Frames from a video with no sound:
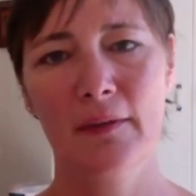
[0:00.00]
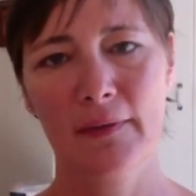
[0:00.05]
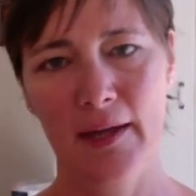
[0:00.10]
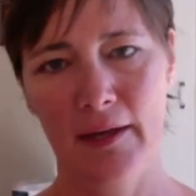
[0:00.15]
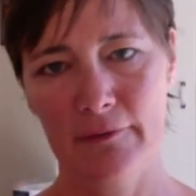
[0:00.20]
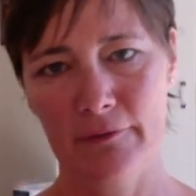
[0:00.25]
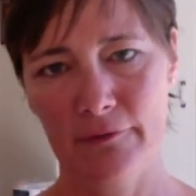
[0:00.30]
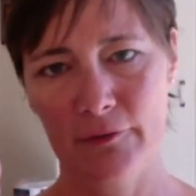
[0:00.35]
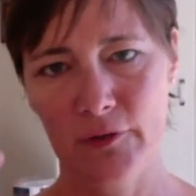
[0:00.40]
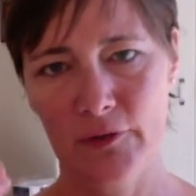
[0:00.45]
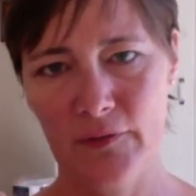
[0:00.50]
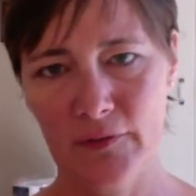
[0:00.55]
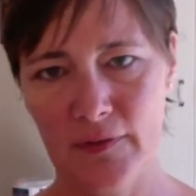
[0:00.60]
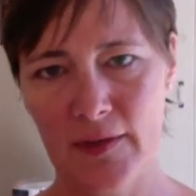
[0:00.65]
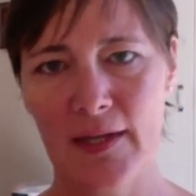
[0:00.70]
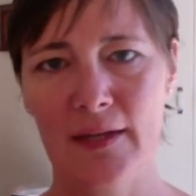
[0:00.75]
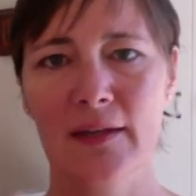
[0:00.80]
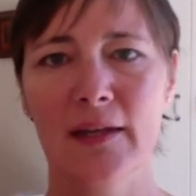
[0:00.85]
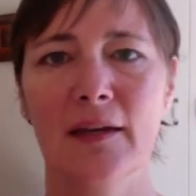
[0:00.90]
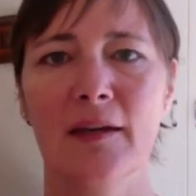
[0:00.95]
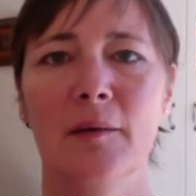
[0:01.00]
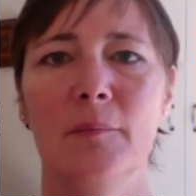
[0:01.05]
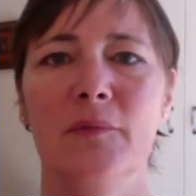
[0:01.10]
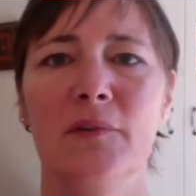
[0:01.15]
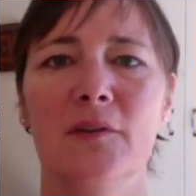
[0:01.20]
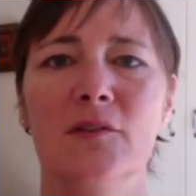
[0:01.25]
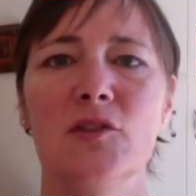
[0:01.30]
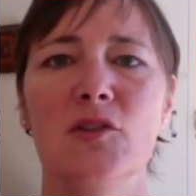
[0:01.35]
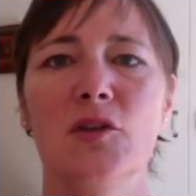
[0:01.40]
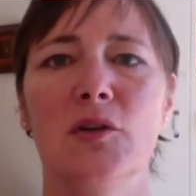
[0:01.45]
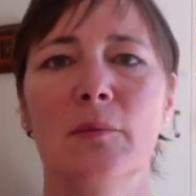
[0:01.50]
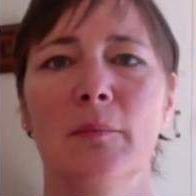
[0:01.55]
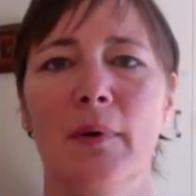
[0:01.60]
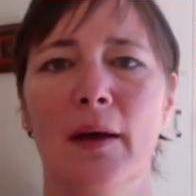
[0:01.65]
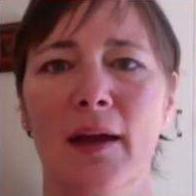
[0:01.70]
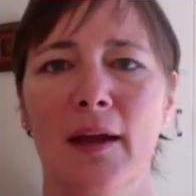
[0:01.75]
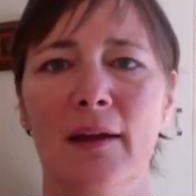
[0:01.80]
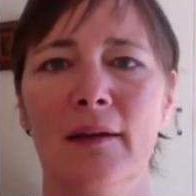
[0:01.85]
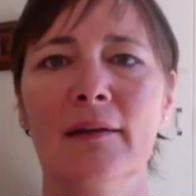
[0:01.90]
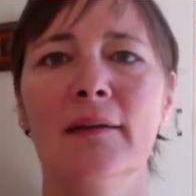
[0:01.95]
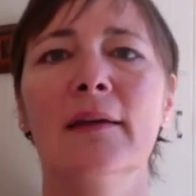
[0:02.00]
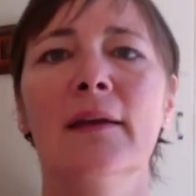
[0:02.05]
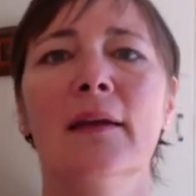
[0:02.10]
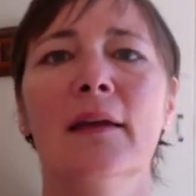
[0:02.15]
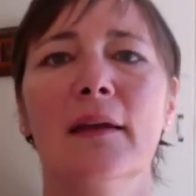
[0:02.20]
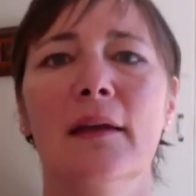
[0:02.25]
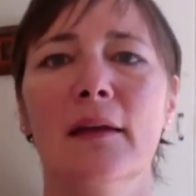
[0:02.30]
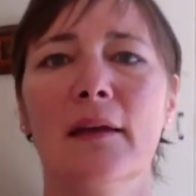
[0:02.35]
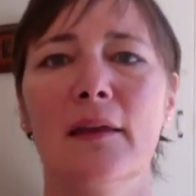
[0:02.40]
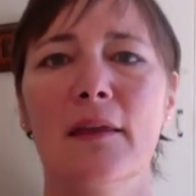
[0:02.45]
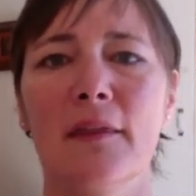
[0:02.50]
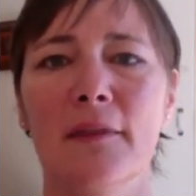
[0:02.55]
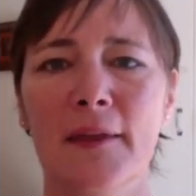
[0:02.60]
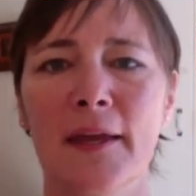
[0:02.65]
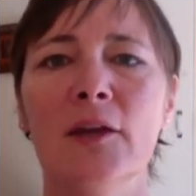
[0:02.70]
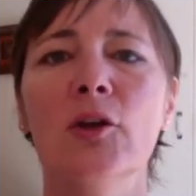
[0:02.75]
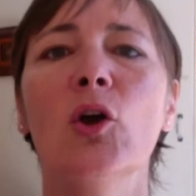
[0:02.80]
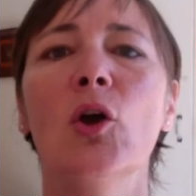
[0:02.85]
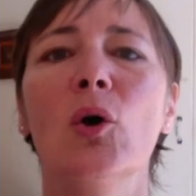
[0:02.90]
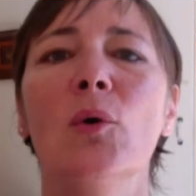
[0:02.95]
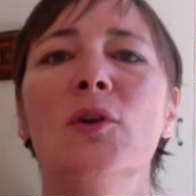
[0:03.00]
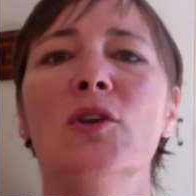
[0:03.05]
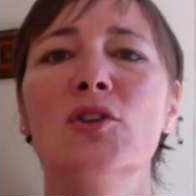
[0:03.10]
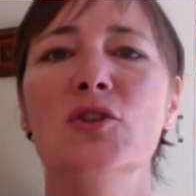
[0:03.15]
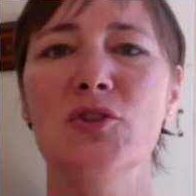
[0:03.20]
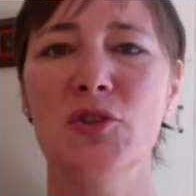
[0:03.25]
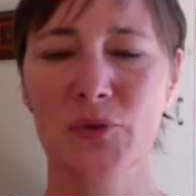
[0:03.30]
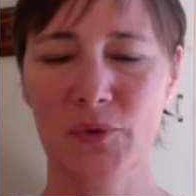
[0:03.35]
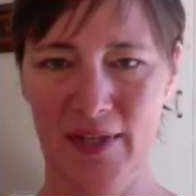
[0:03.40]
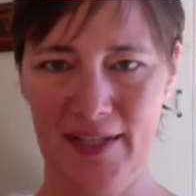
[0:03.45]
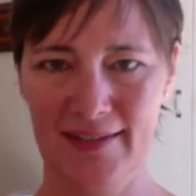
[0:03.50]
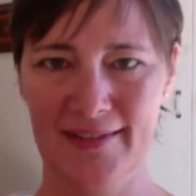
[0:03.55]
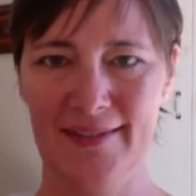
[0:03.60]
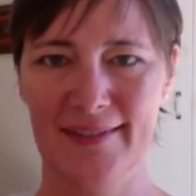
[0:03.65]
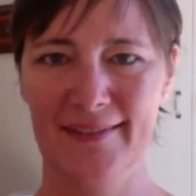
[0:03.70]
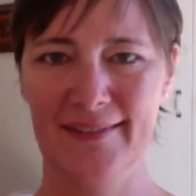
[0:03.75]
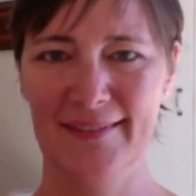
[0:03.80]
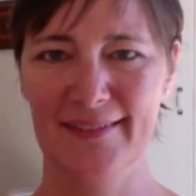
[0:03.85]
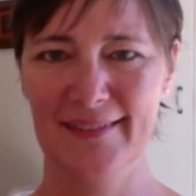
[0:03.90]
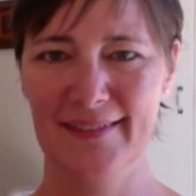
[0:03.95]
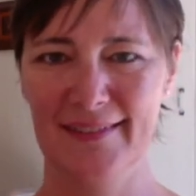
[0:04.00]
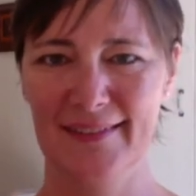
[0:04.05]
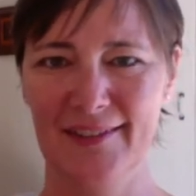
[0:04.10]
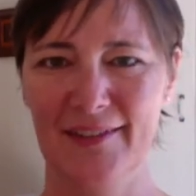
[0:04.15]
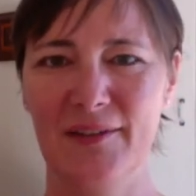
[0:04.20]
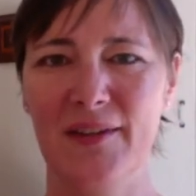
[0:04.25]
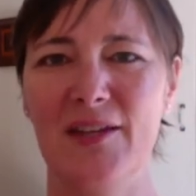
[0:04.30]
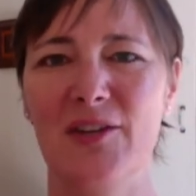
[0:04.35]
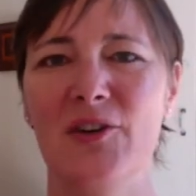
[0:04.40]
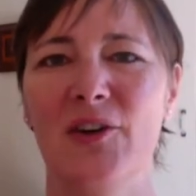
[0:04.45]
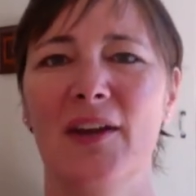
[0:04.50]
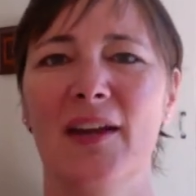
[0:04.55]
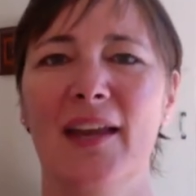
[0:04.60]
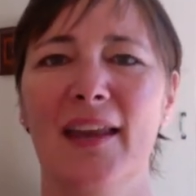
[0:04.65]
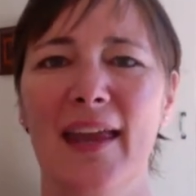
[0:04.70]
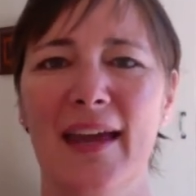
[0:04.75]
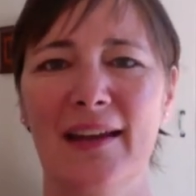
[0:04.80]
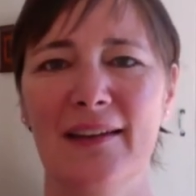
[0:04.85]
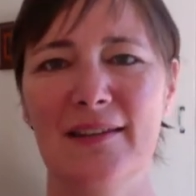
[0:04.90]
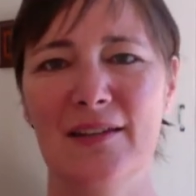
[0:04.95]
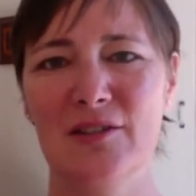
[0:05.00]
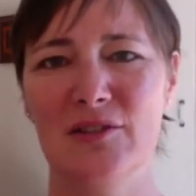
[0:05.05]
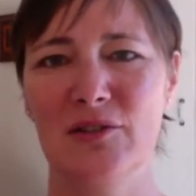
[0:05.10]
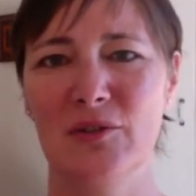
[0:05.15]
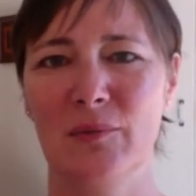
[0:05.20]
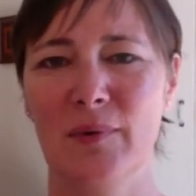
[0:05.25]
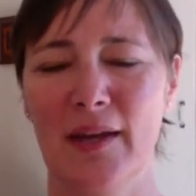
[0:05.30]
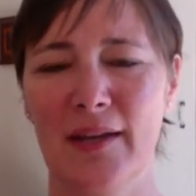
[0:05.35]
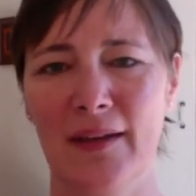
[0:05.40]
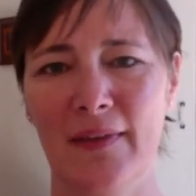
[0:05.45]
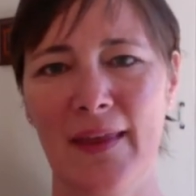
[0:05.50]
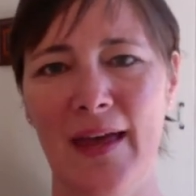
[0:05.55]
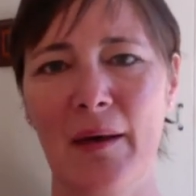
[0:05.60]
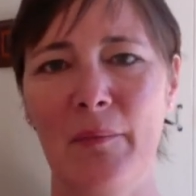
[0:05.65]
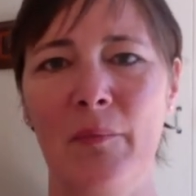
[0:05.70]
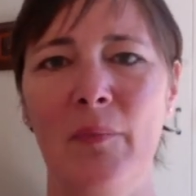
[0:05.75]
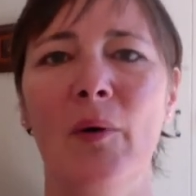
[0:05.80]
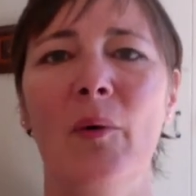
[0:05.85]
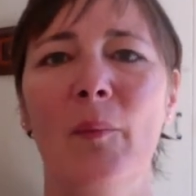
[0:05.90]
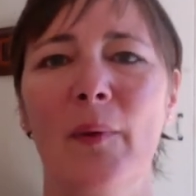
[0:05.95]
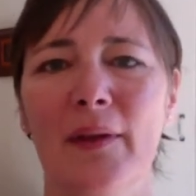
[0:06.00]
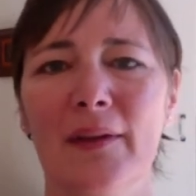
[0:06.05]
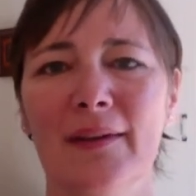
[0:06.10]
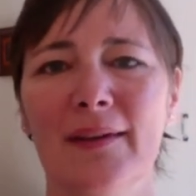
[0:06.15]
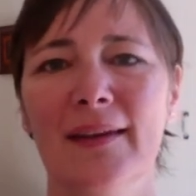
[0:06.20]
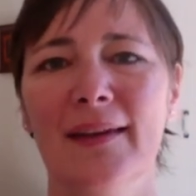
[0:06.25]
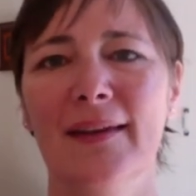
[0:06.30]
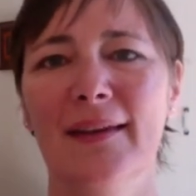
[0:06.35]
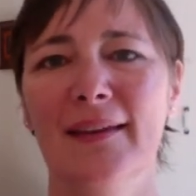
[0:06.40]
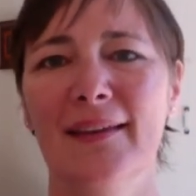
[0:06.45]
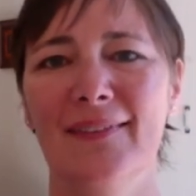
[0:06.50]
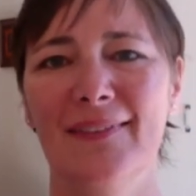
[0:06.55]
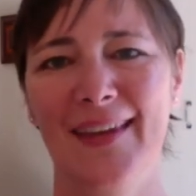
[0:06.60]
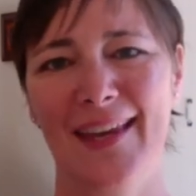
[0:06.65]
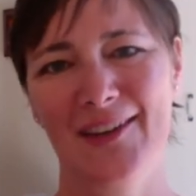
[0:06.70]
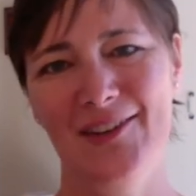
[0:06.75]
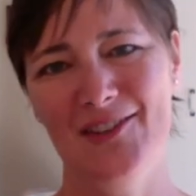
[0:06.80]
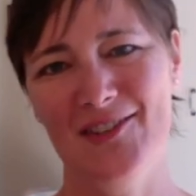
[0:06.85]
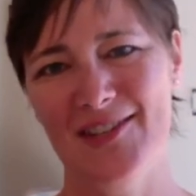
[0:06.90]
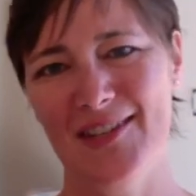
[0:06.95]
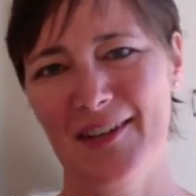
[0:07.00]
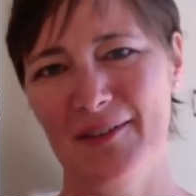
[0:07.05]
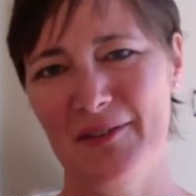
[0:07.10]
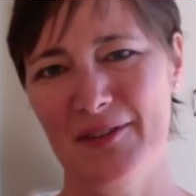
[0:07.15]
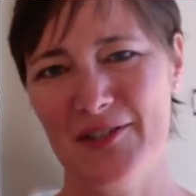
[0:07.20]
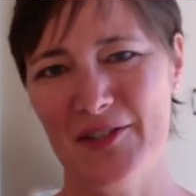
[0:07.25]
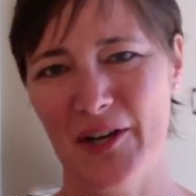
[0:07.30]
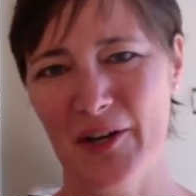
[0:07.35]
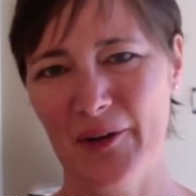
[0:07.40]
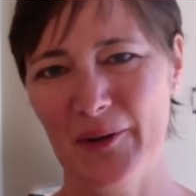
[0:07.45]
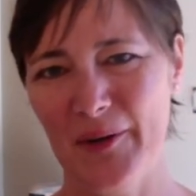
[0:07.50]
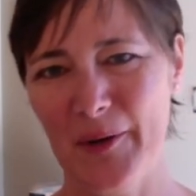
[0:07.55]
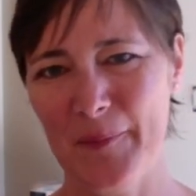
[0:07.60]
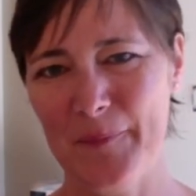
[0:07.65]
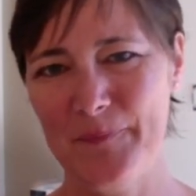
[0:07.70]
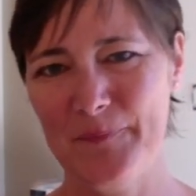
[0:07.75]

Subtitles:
That first thing that comes into your mind, then go and do it so that you're connecting to, right in that moment, the energy of the chakra.